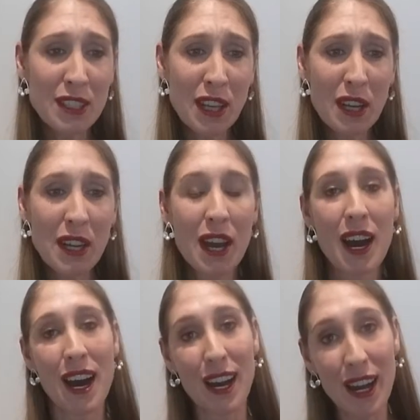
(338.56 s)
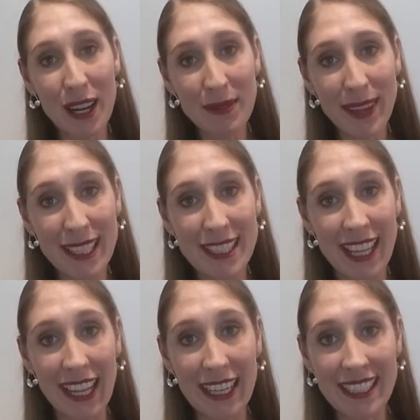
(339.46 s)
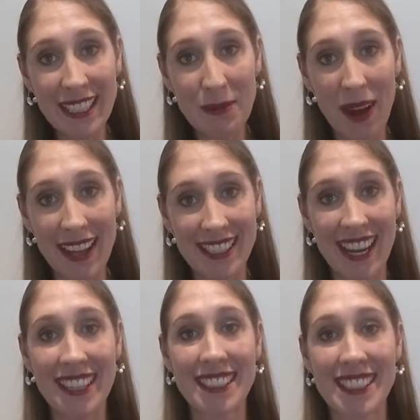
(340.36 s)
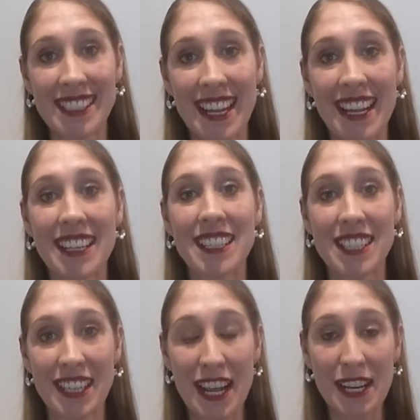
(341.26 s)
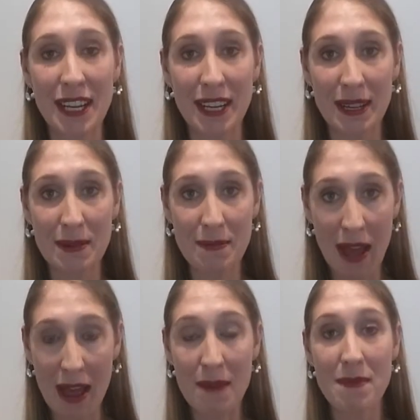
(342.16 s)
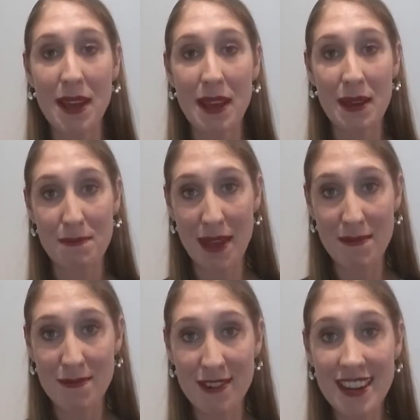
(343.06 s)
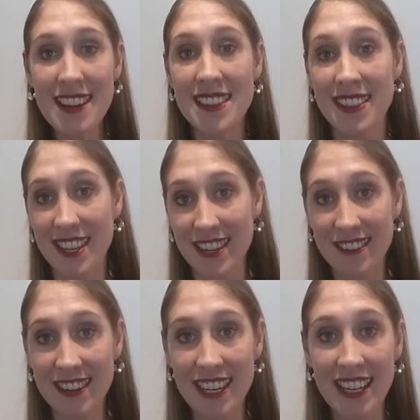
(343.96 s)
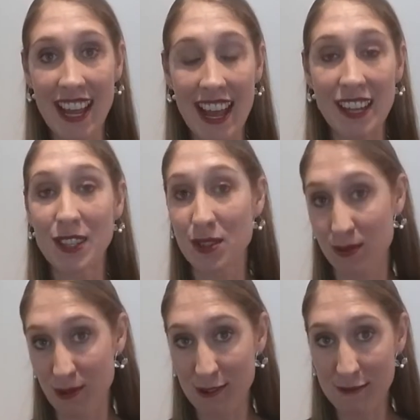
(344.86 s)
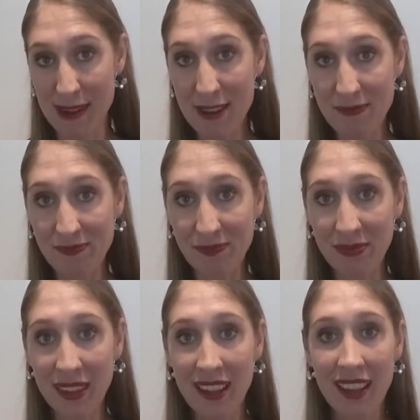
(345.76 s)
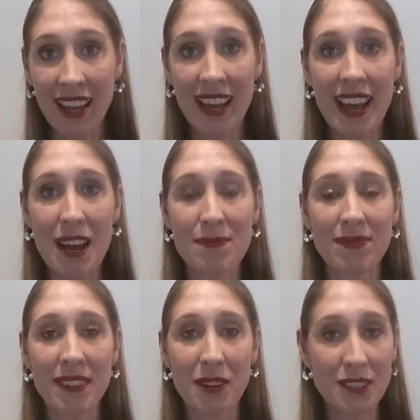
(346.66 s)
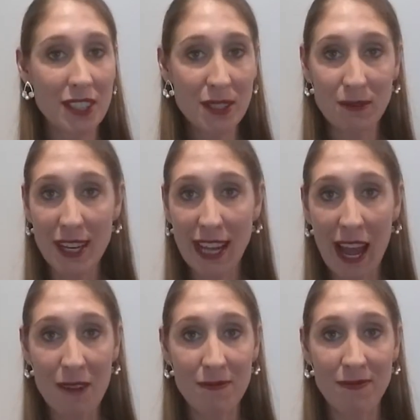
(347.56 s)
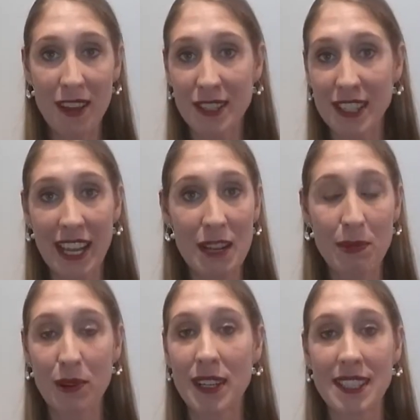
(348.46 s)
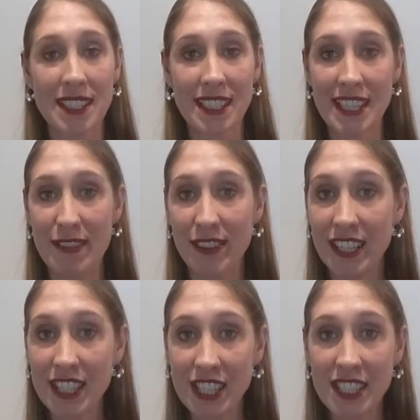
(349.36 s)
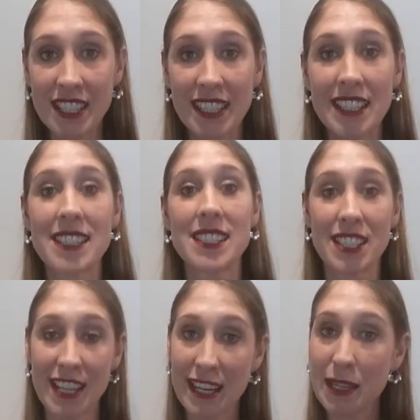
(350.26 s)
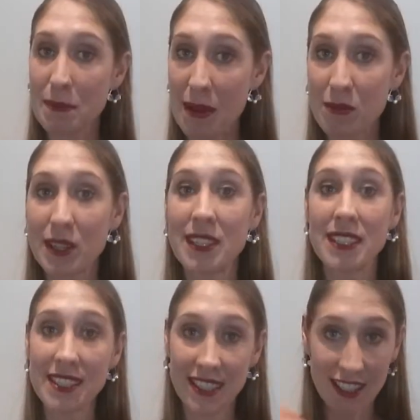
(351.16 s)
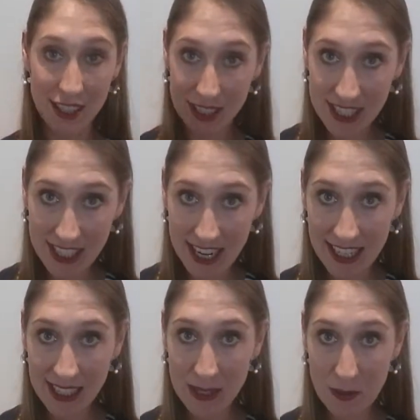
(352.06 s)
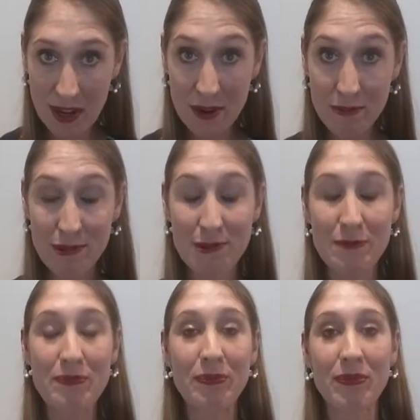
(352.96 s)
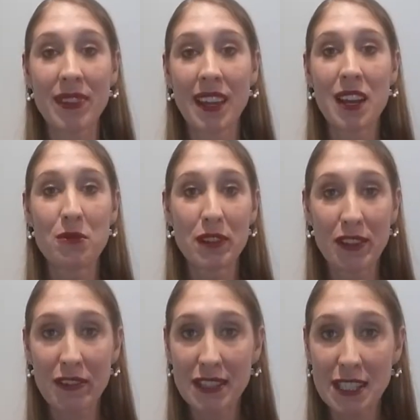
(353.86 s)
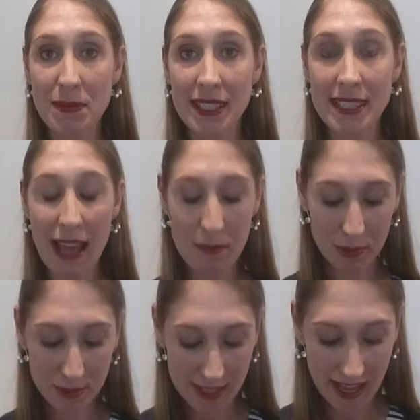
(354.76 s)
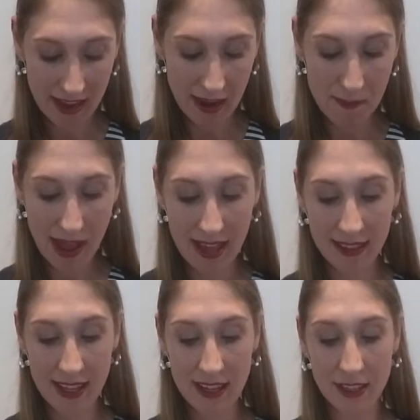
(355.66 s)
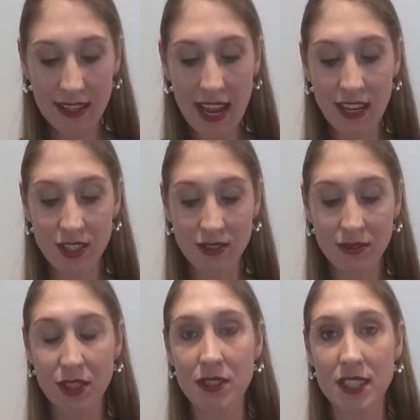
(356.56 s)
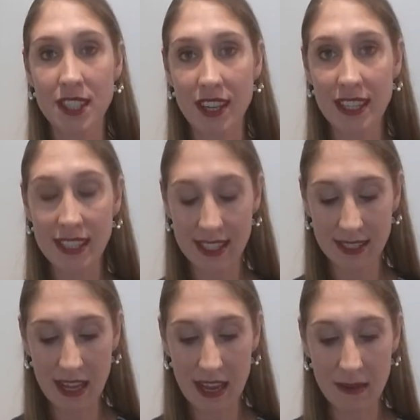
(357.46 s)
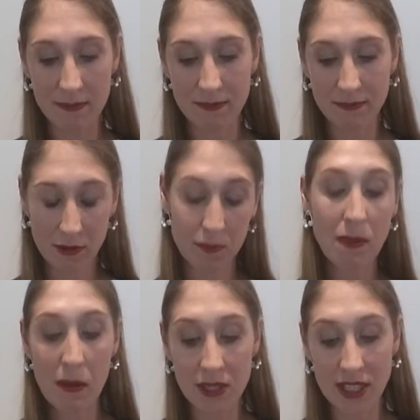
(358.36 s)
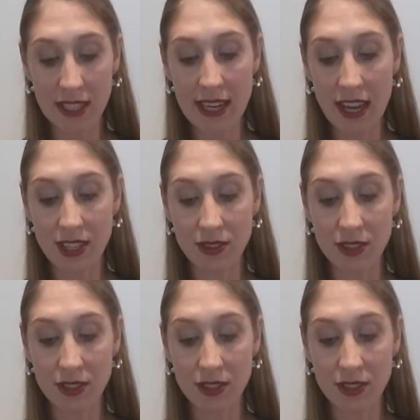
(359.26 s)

So I hope that's the easy way to understand genetic memory, theory and trauma. I'll just recap those key points. The definition is genetic memory is in your genetics when you're born. We've given some examples there about the natural neuroscience, published in Natural